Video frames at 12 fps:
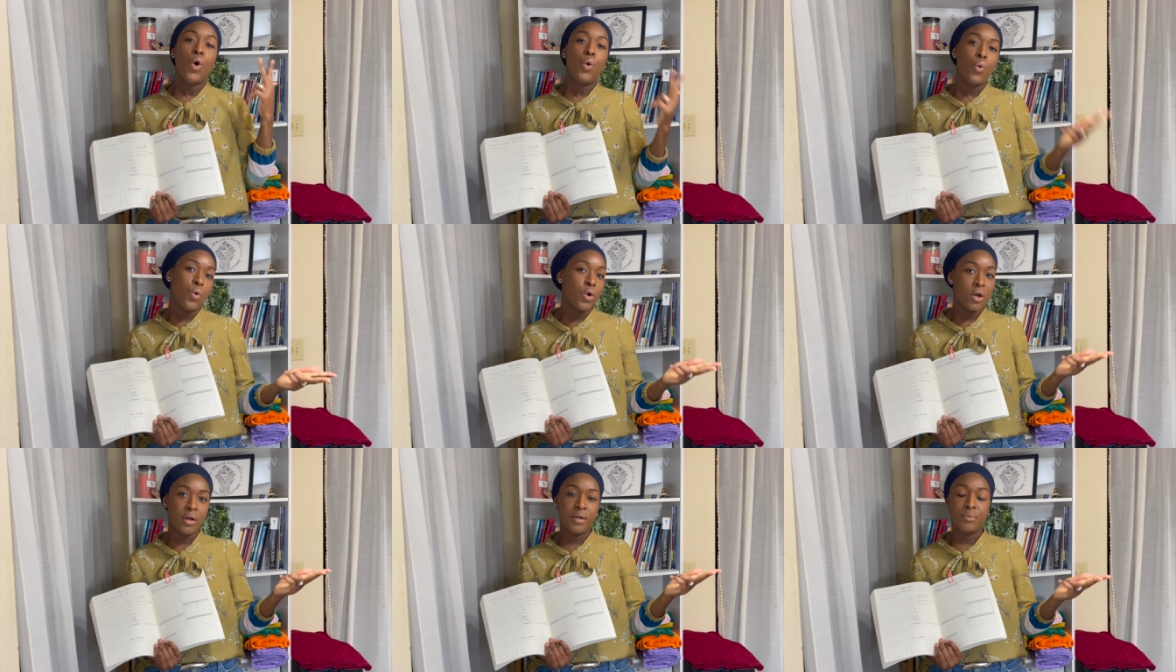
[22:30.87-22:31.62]

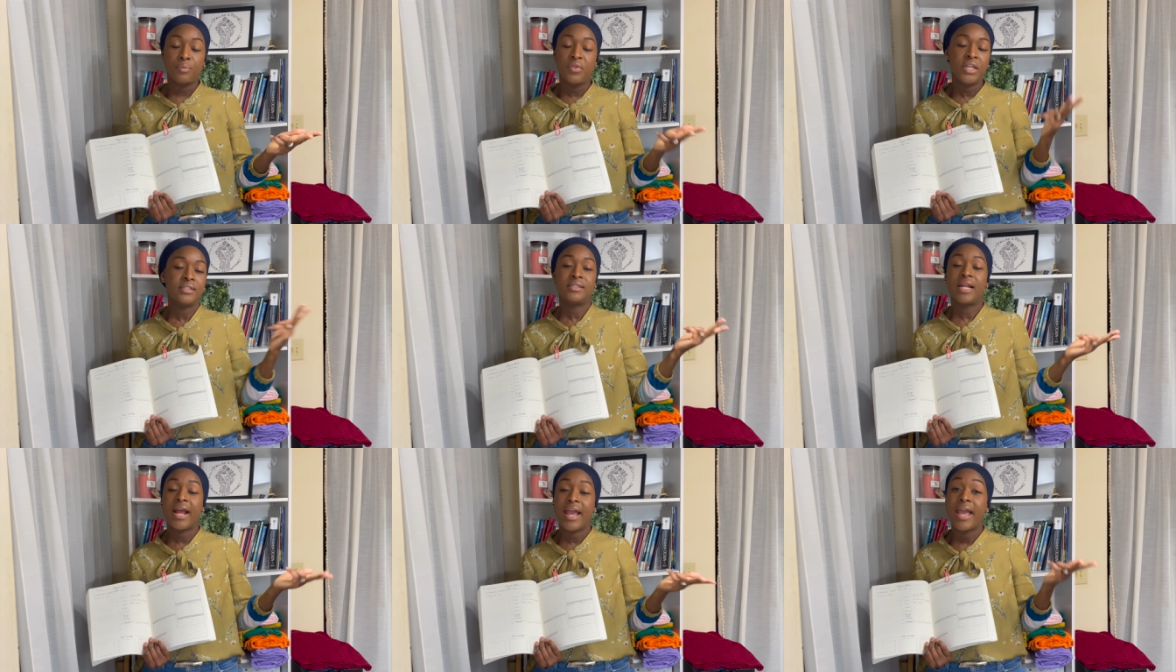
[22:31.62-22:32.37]
or things
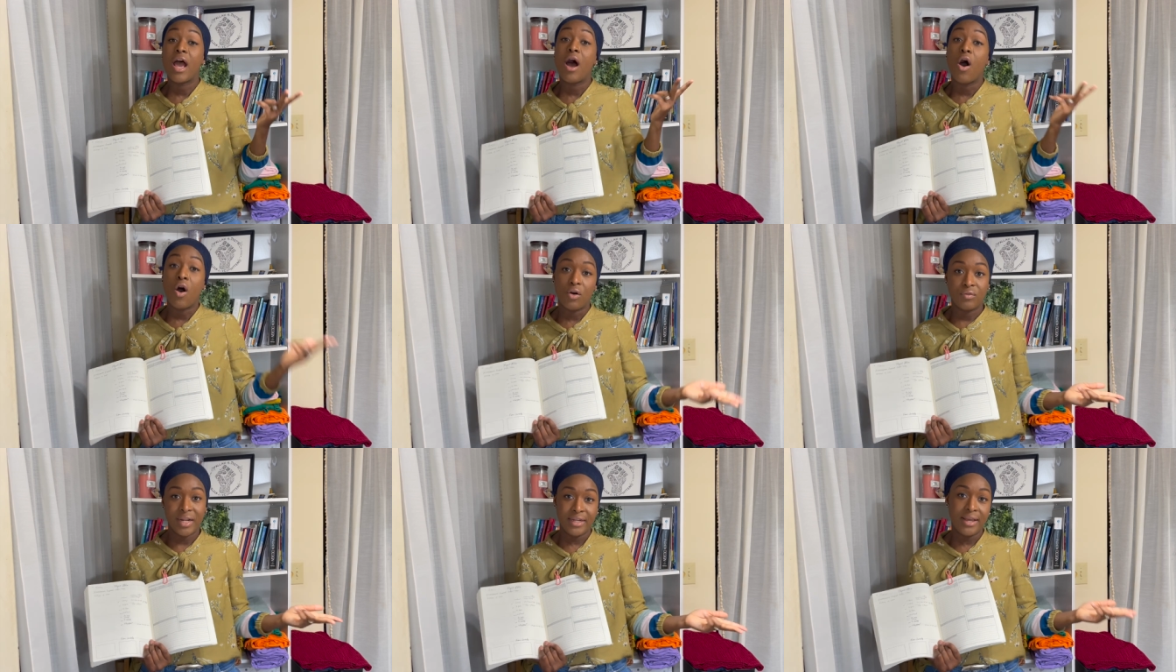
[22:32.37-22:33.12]
that I
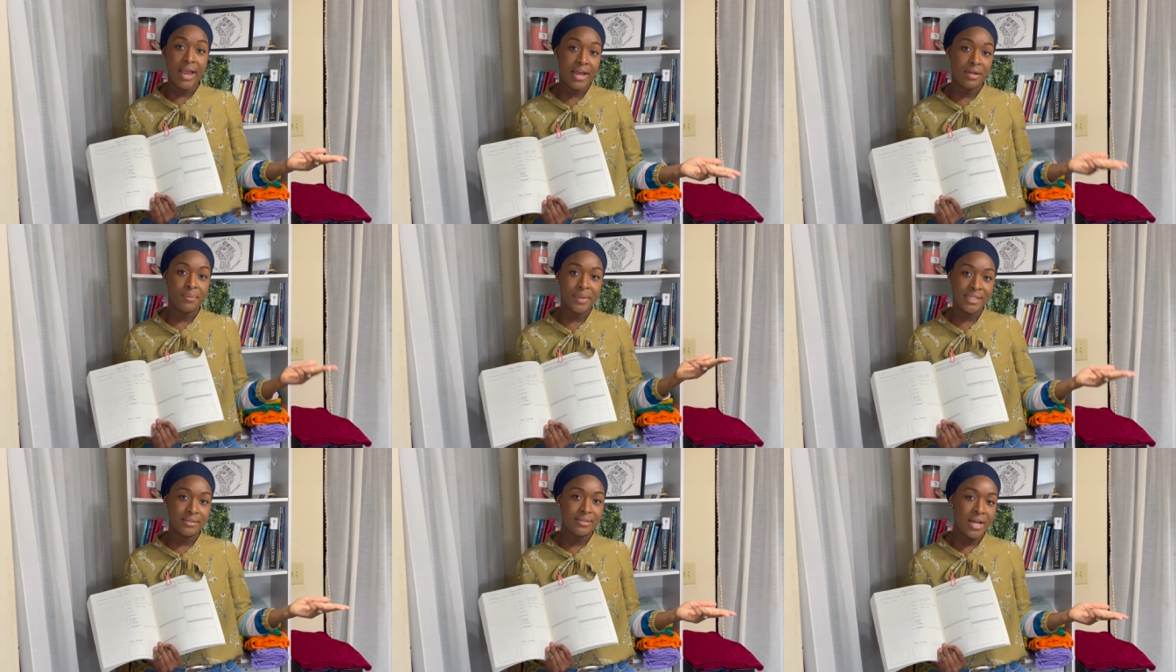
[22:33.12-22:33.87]
already had in
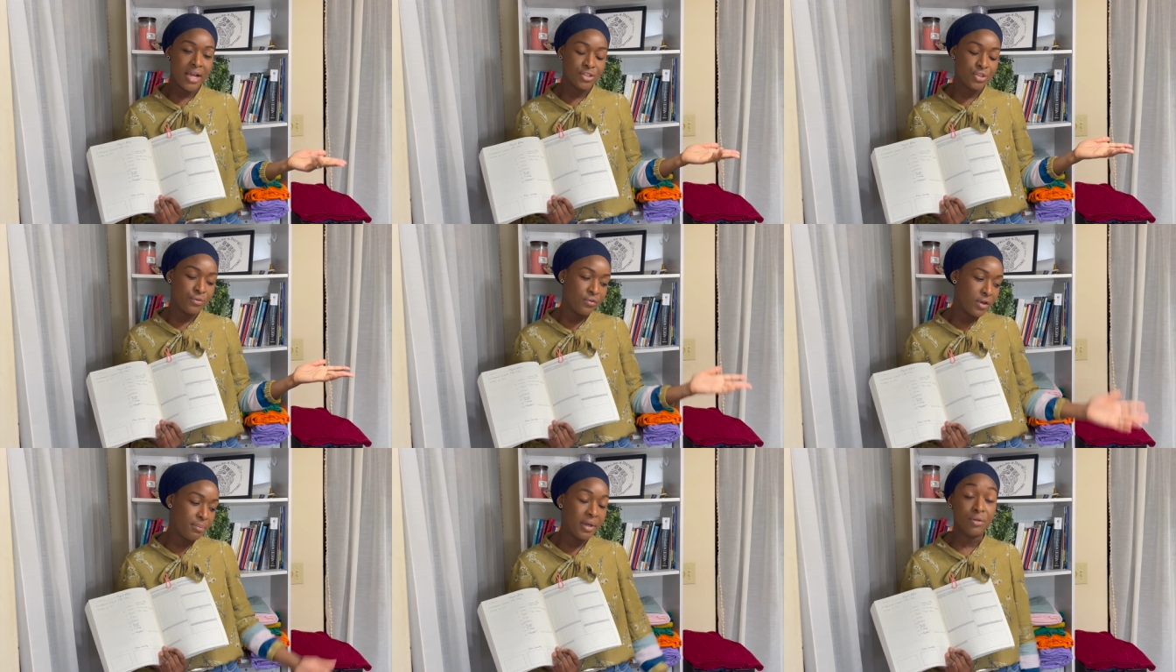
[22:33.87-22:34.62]
my stash
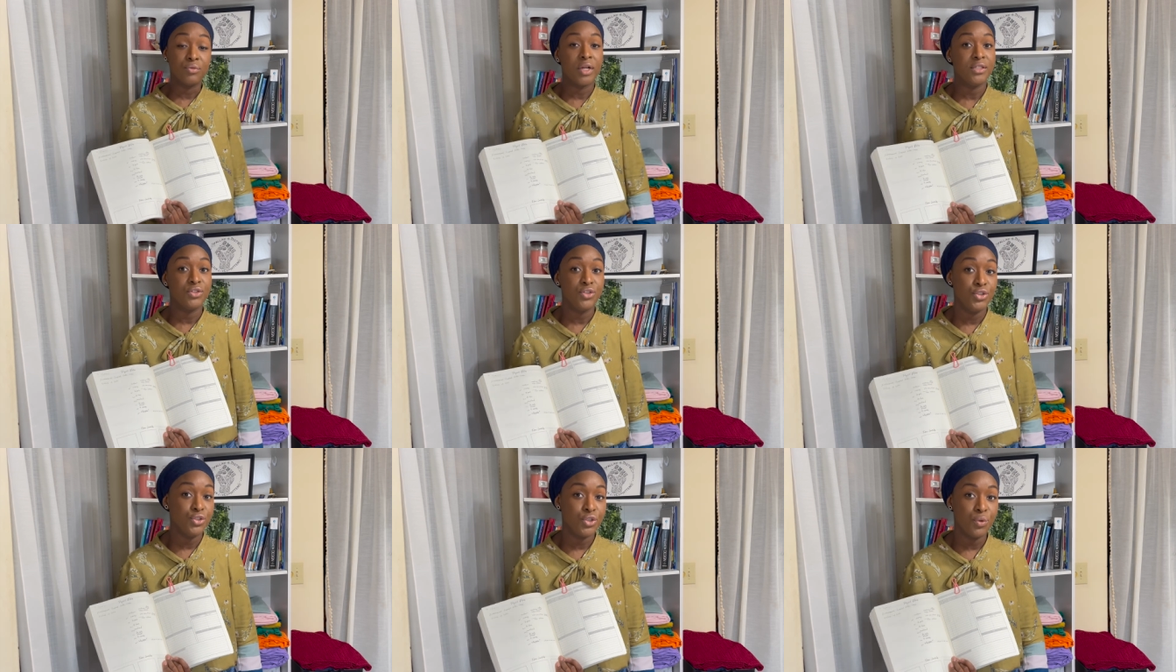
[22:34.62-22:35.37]
from my runs
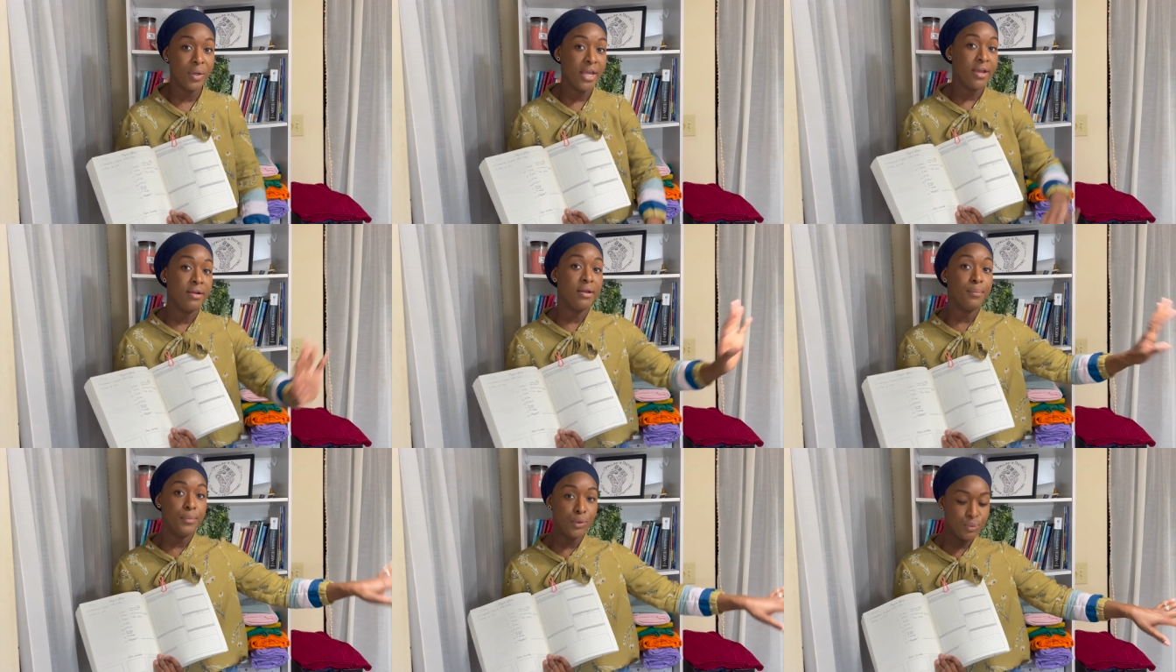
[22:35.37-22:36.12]
to Joann
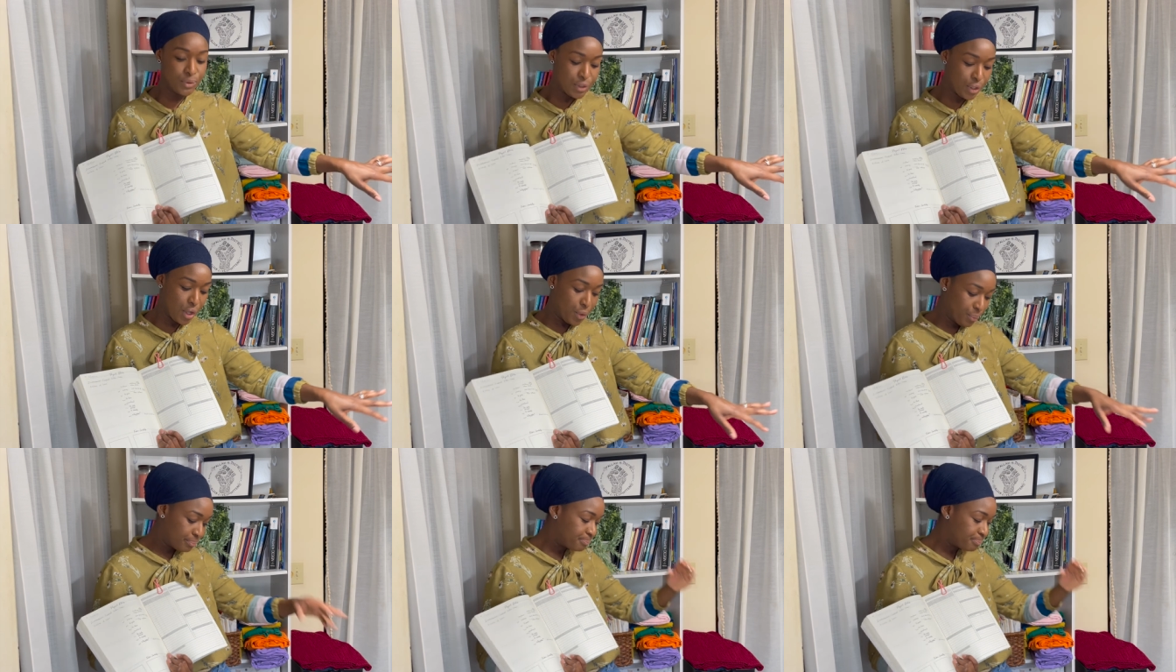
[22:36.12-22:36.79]
moons ago.